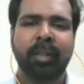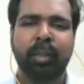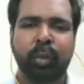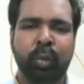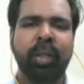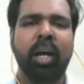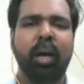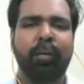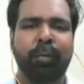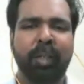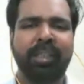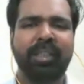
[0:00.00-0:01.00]
During our
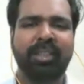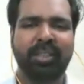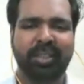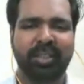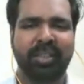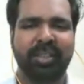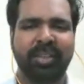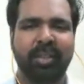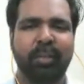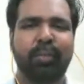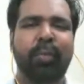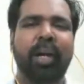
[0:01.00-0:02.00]
first
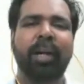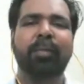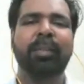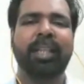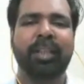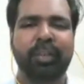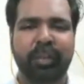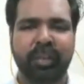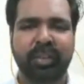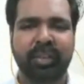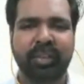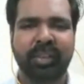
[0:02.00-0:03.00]
five
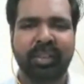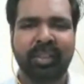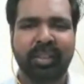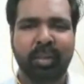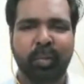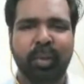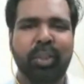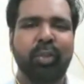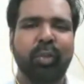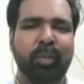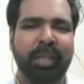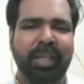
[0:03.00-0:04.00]
sessions, which
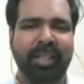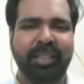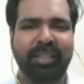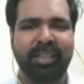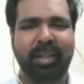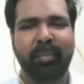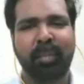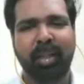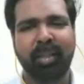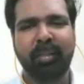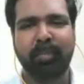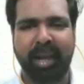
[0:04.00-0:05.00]
took place a
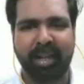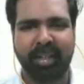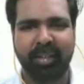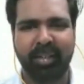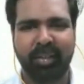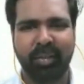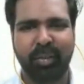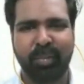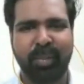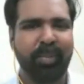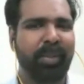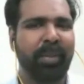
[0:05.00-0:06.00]
month back,
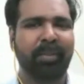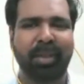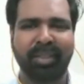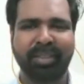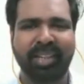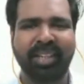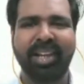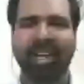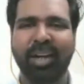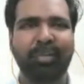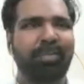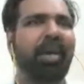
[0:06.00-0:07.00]
or maybe a month and a
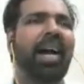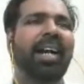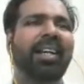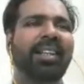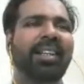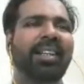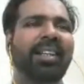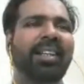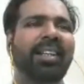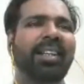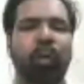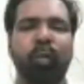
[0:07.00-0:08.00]
half back,
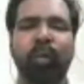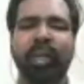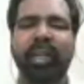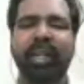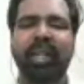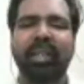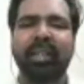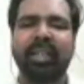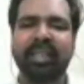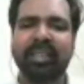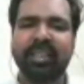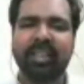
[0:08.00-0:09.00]
we
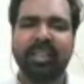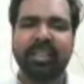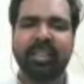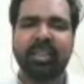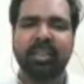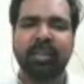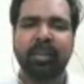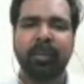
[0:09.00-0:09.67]
discussed